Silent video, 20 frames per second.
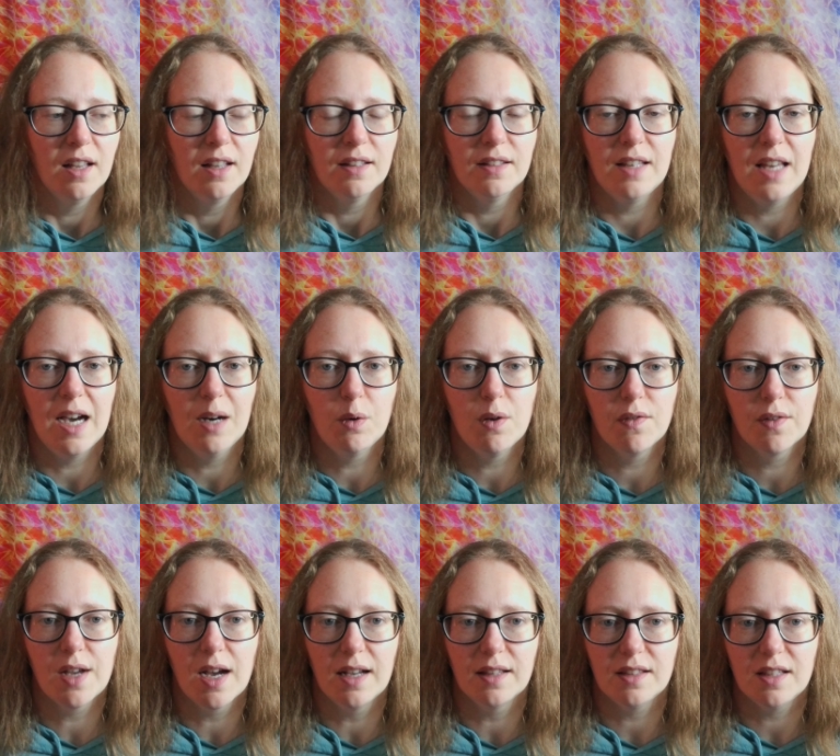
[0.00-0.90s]
Now we've
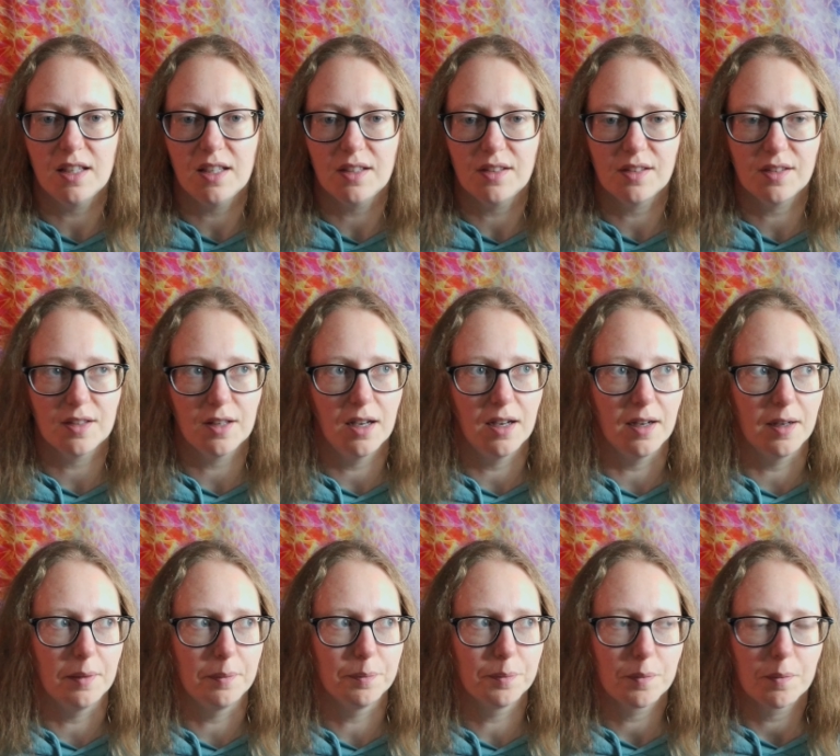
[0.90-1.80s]
got these,
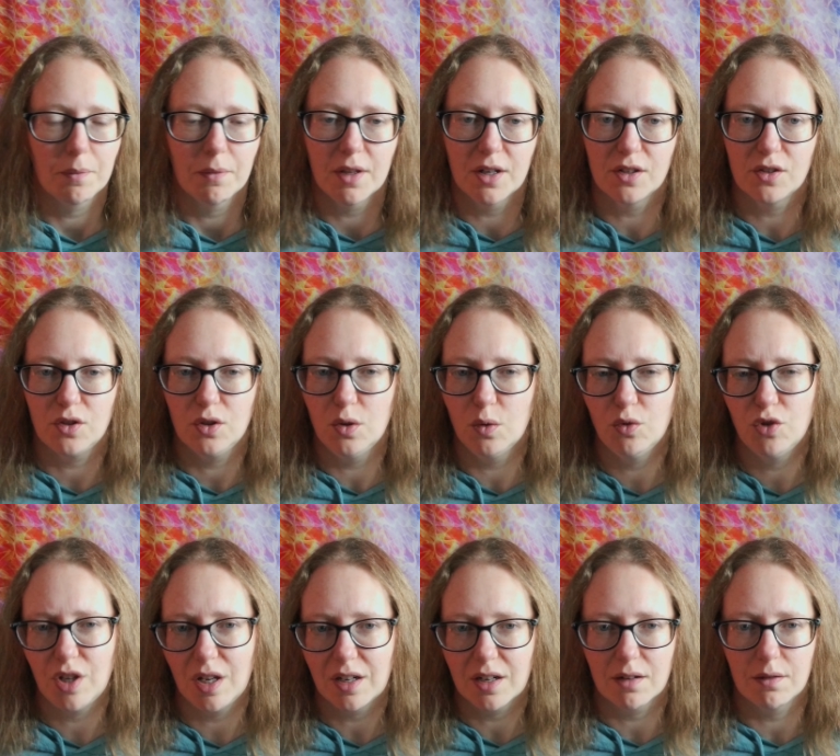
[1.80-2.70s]
there's new
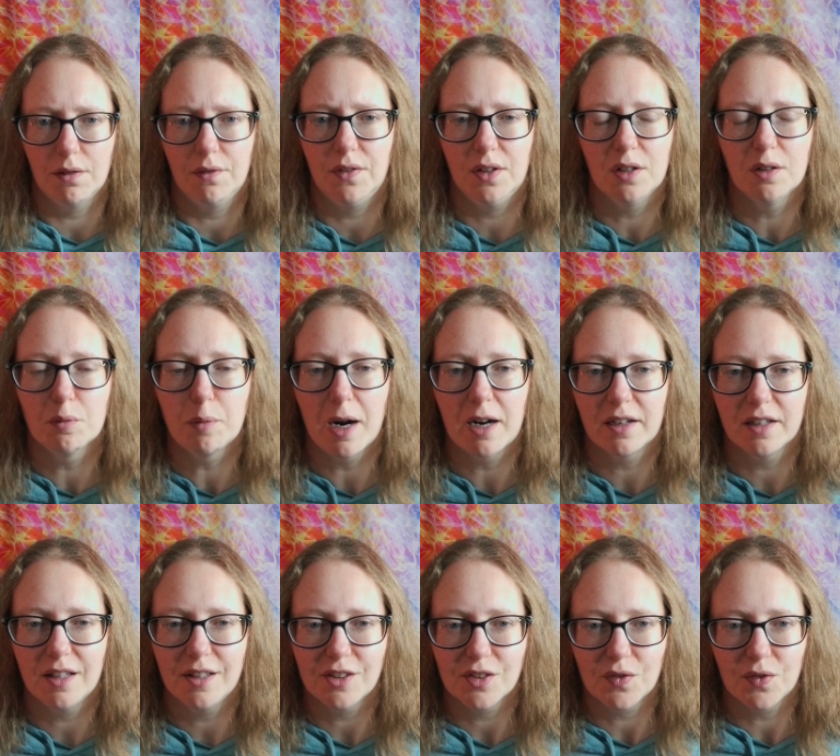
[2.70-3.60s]
gender reveal
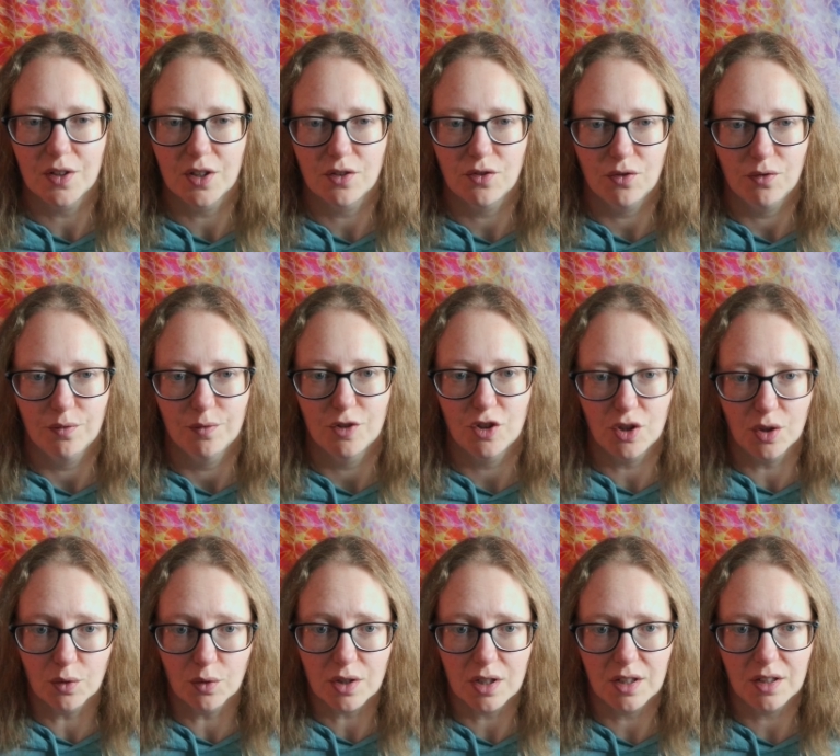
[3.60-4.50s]
parties for
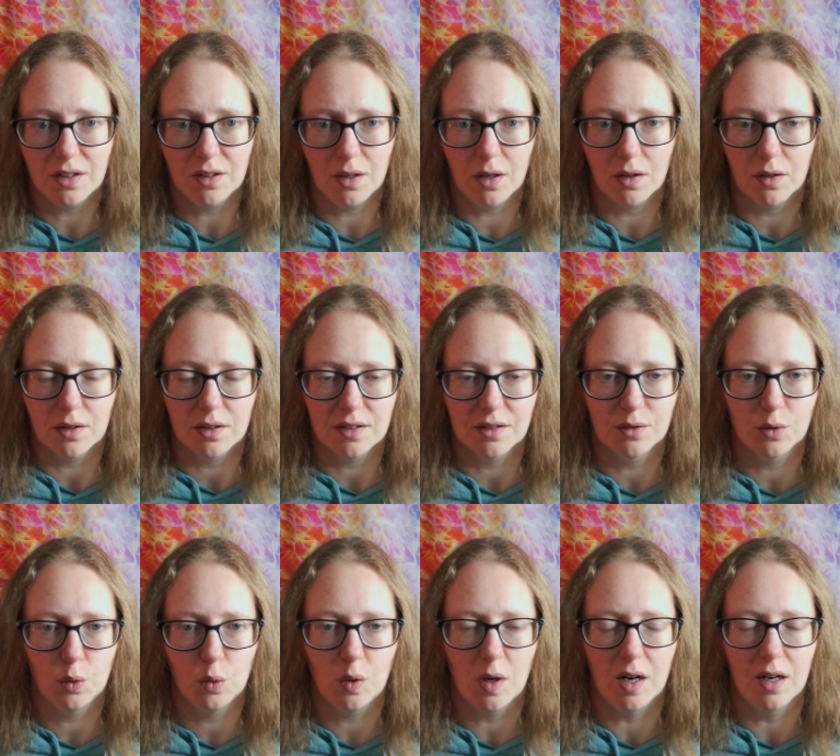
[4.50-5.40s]
children
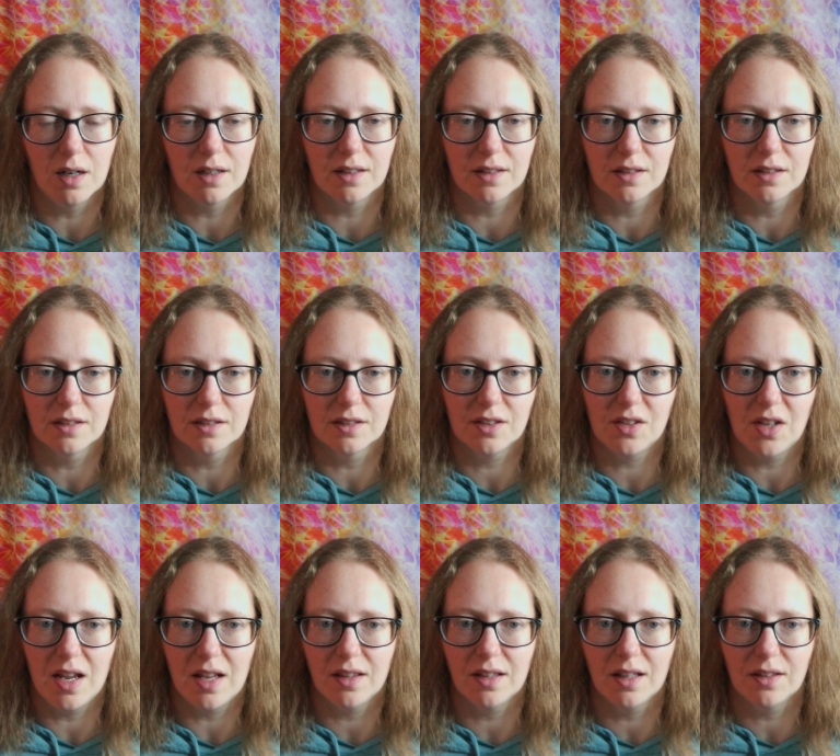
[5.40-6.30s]
who are
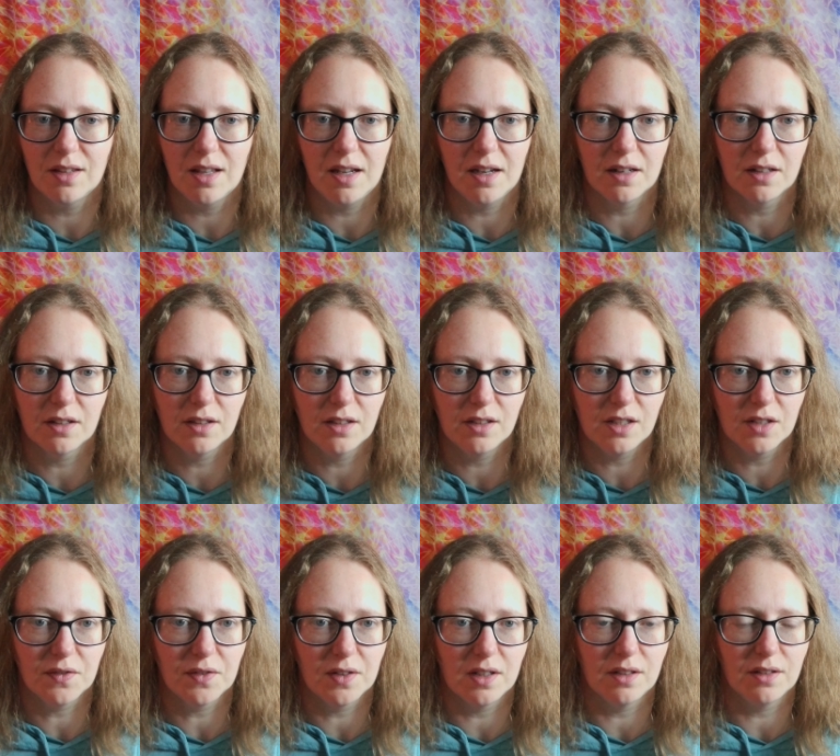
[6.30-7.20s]
saying that they are the
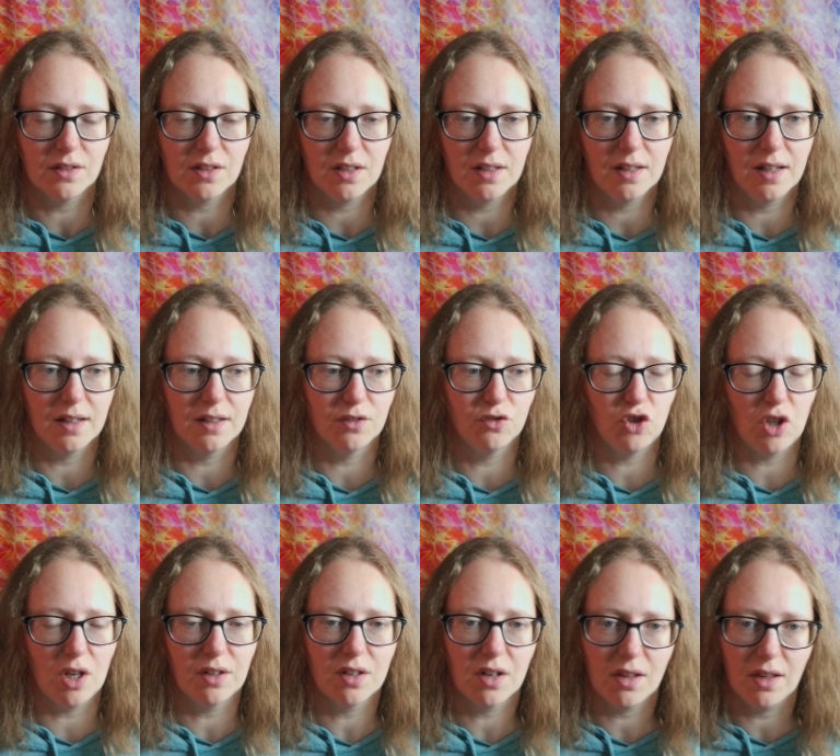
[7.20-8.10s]
different
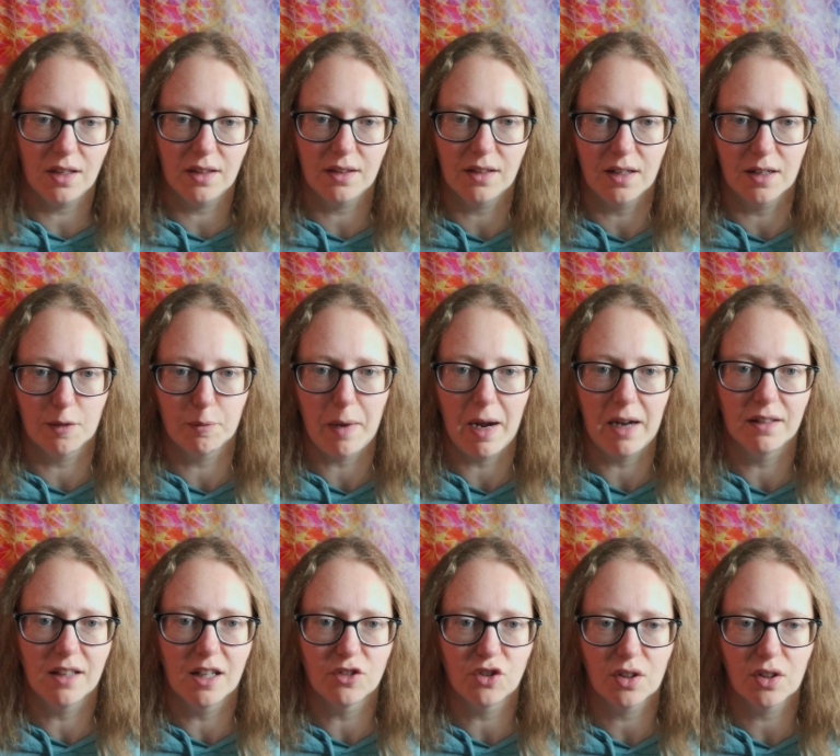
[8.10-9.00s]
gender than their
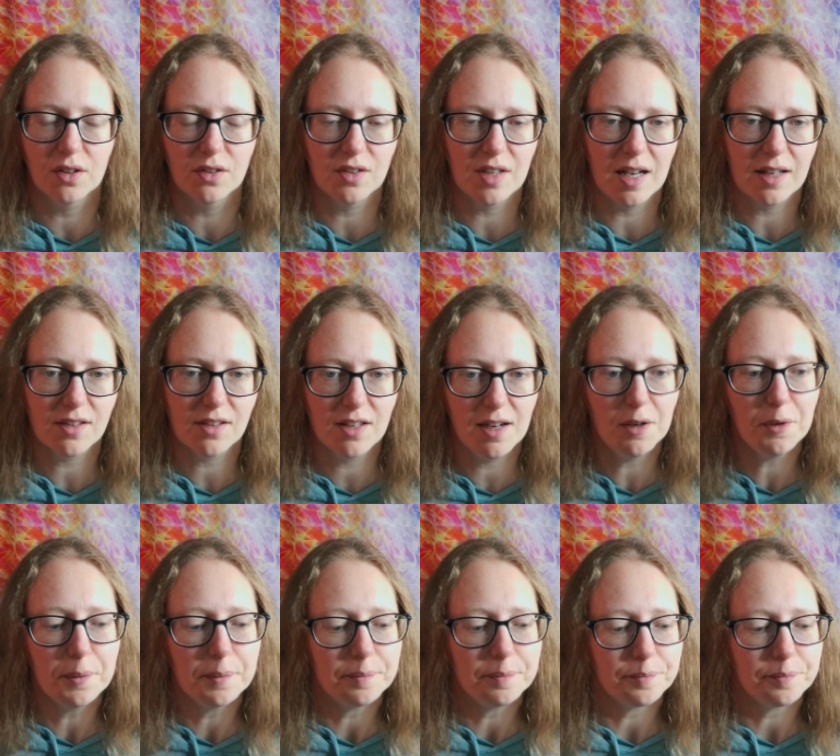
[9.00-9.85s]
biological sex now.